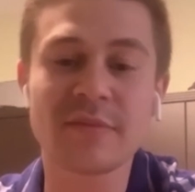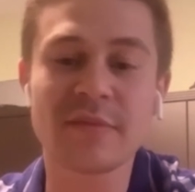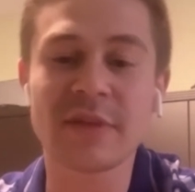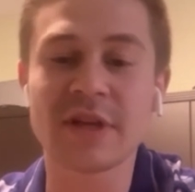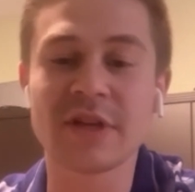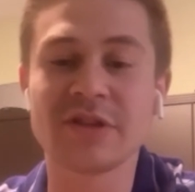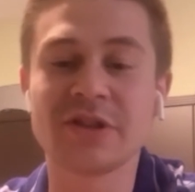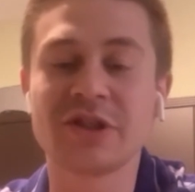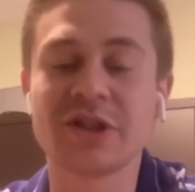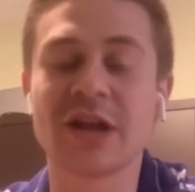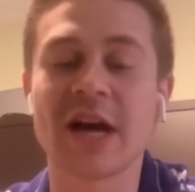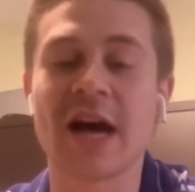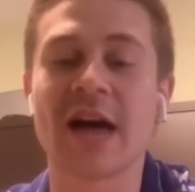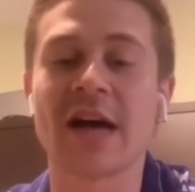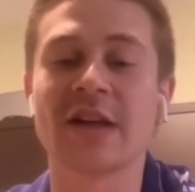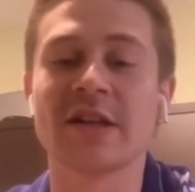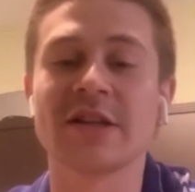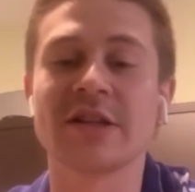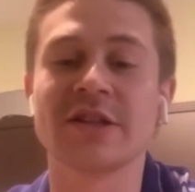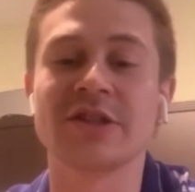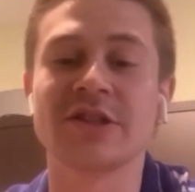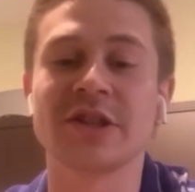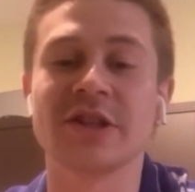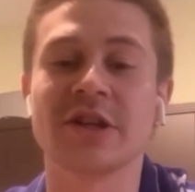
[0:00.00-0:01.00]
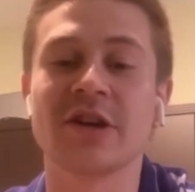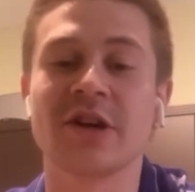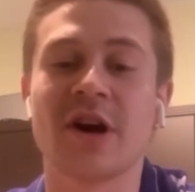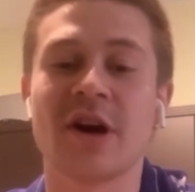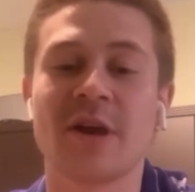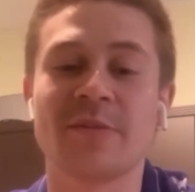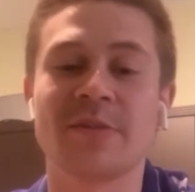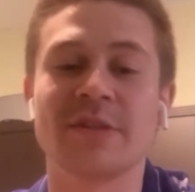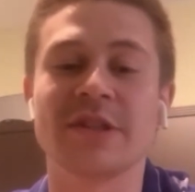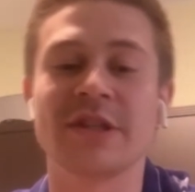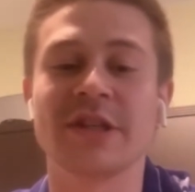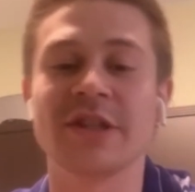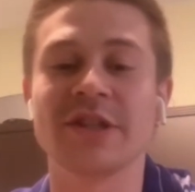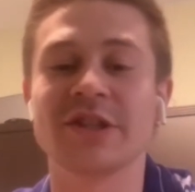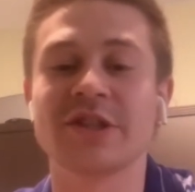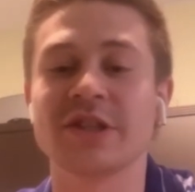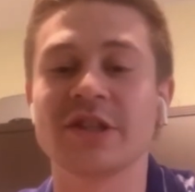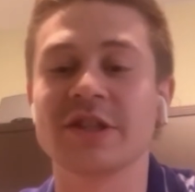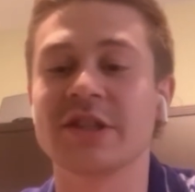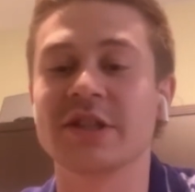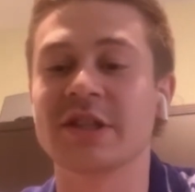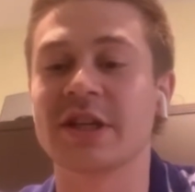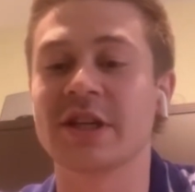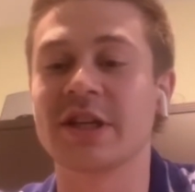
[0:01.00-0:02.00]
challenge and
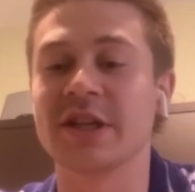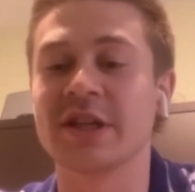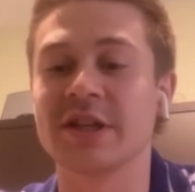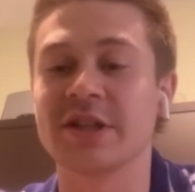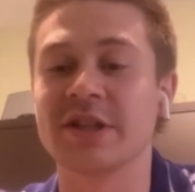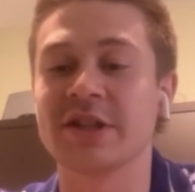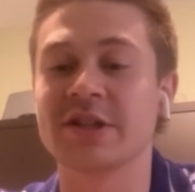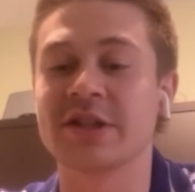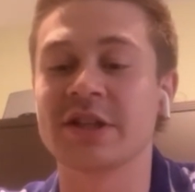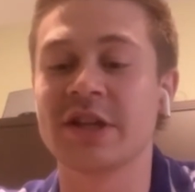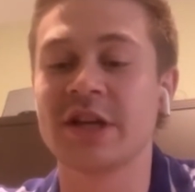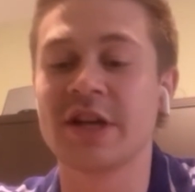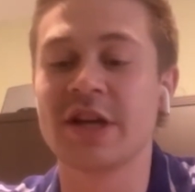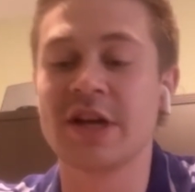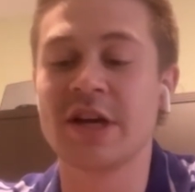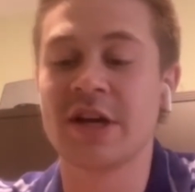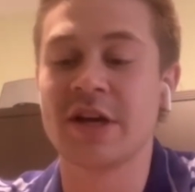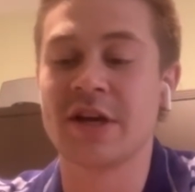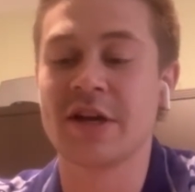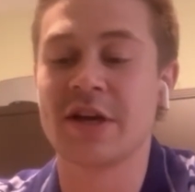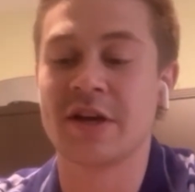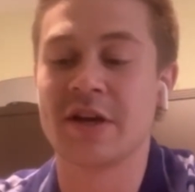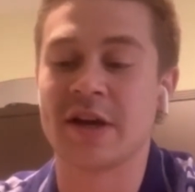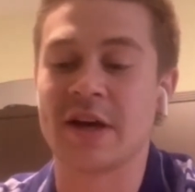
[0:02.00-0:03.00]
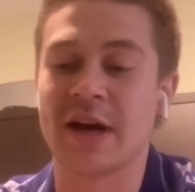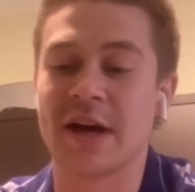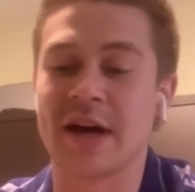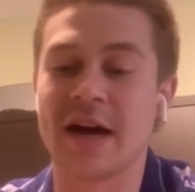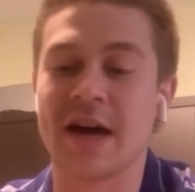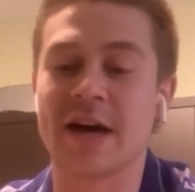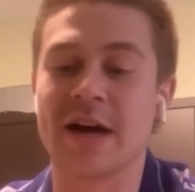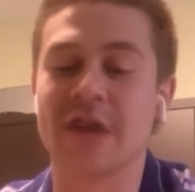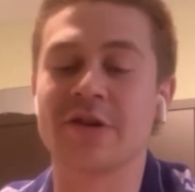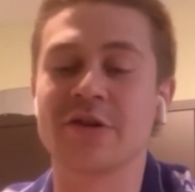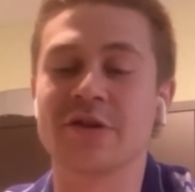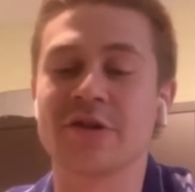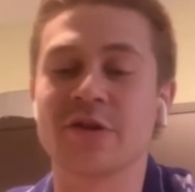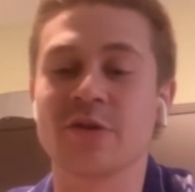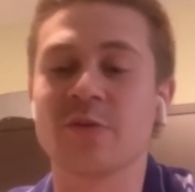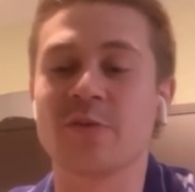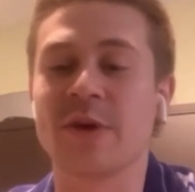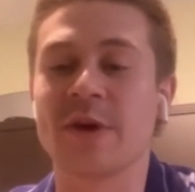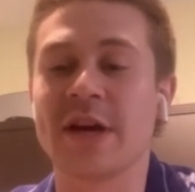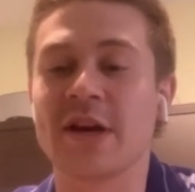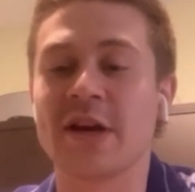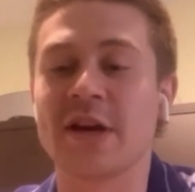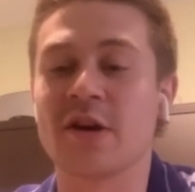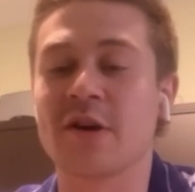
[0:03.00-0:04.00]
competition skills under the
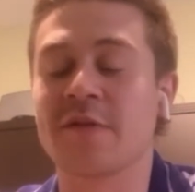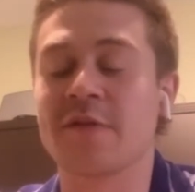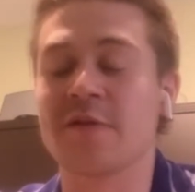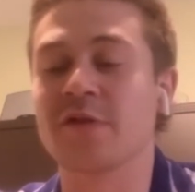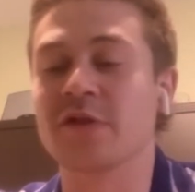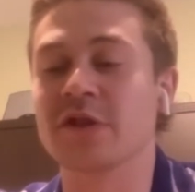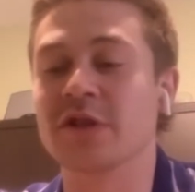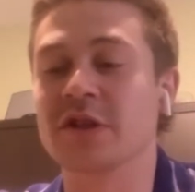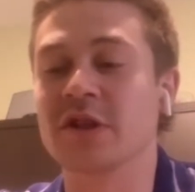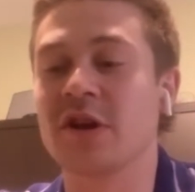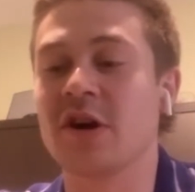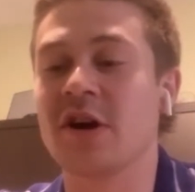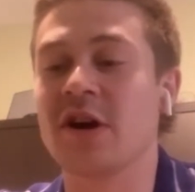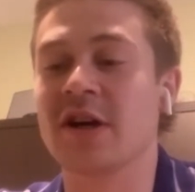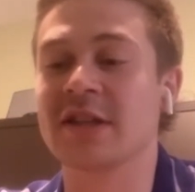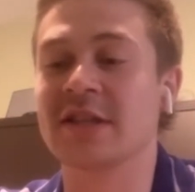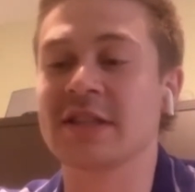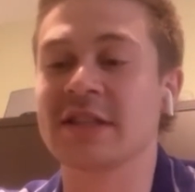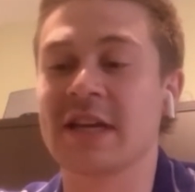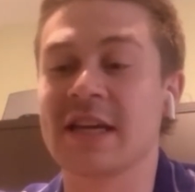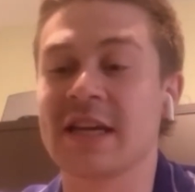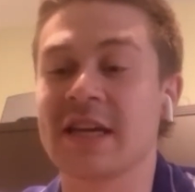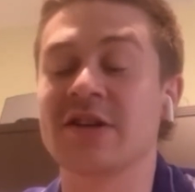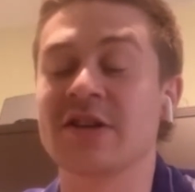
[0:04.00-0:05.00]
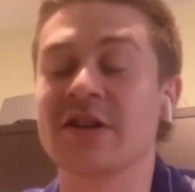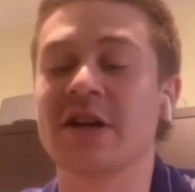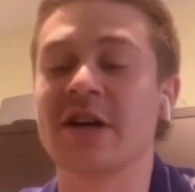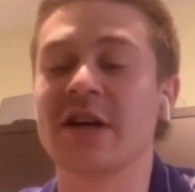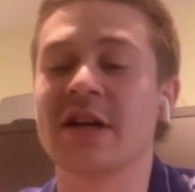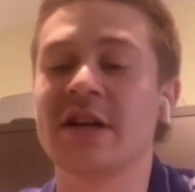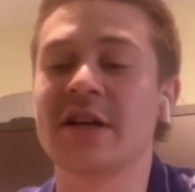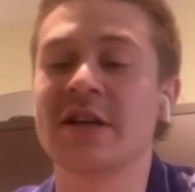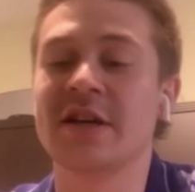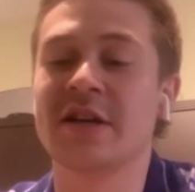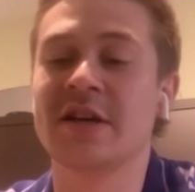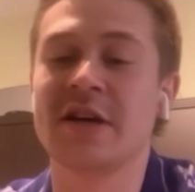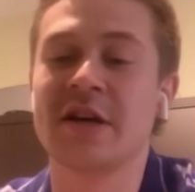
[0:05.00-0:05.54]
radar for as long as I could.